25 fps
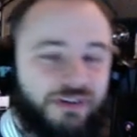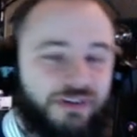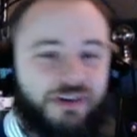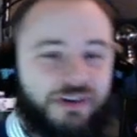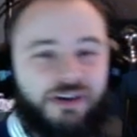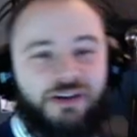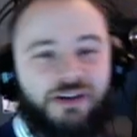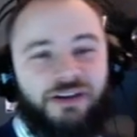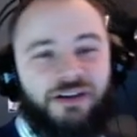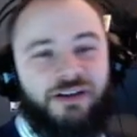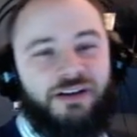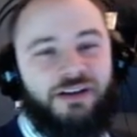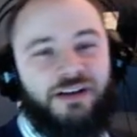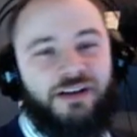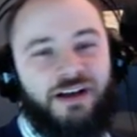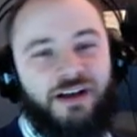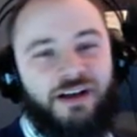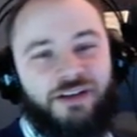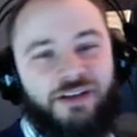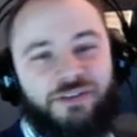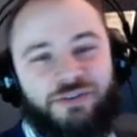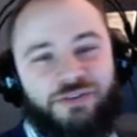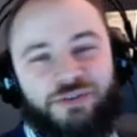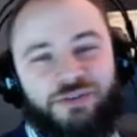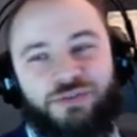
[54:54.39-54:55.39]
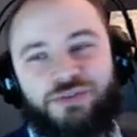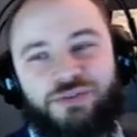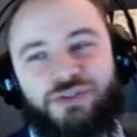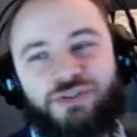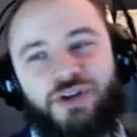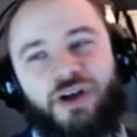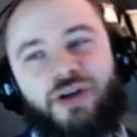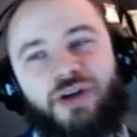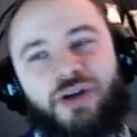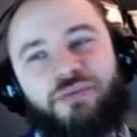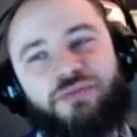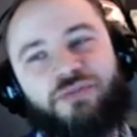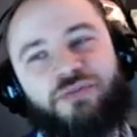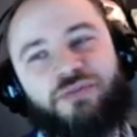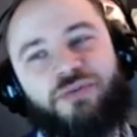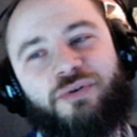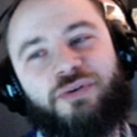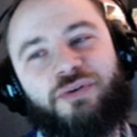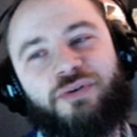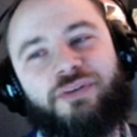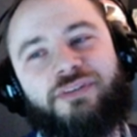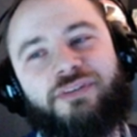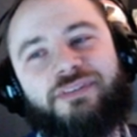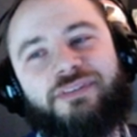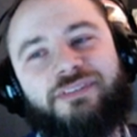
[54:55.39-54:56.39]
uh, how the new job's
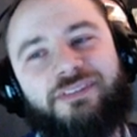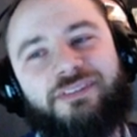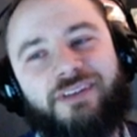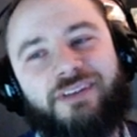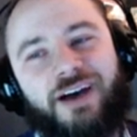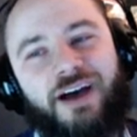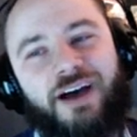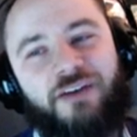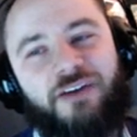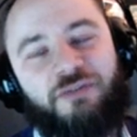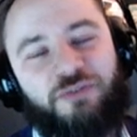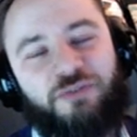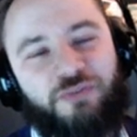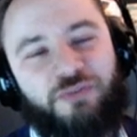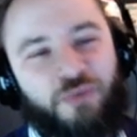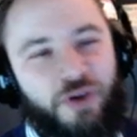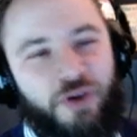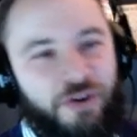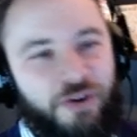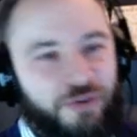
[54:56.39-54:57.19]
going. I was wondering